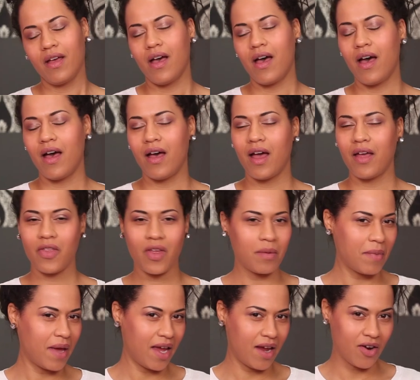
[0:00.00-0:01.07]
I think
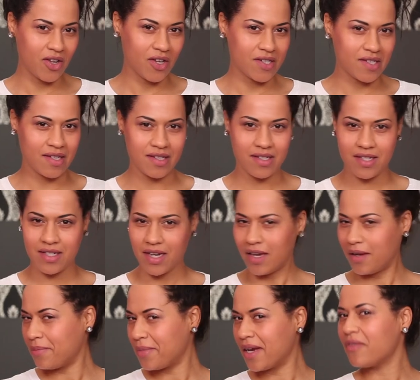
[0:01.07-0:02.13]
my hair looks good
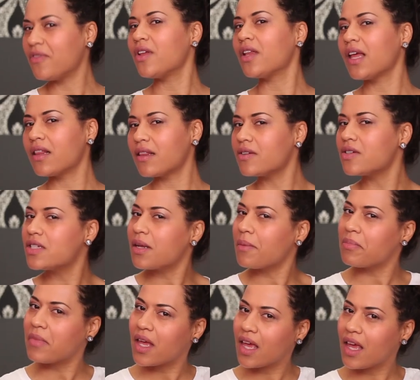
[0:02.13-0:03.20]
today, but I feel like there's
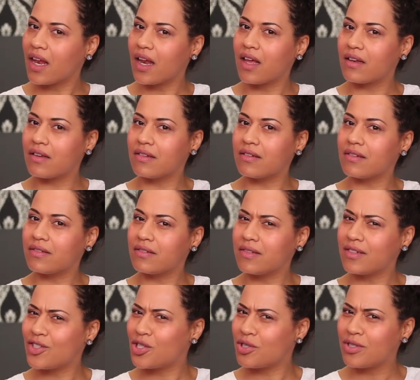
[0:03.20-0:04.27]
something in it.
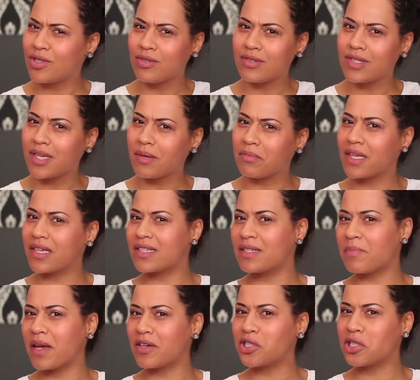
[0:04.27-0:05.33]
Did you do something
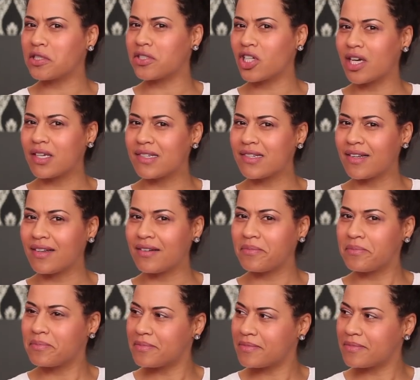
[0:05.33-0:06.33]
special, Jocelyn?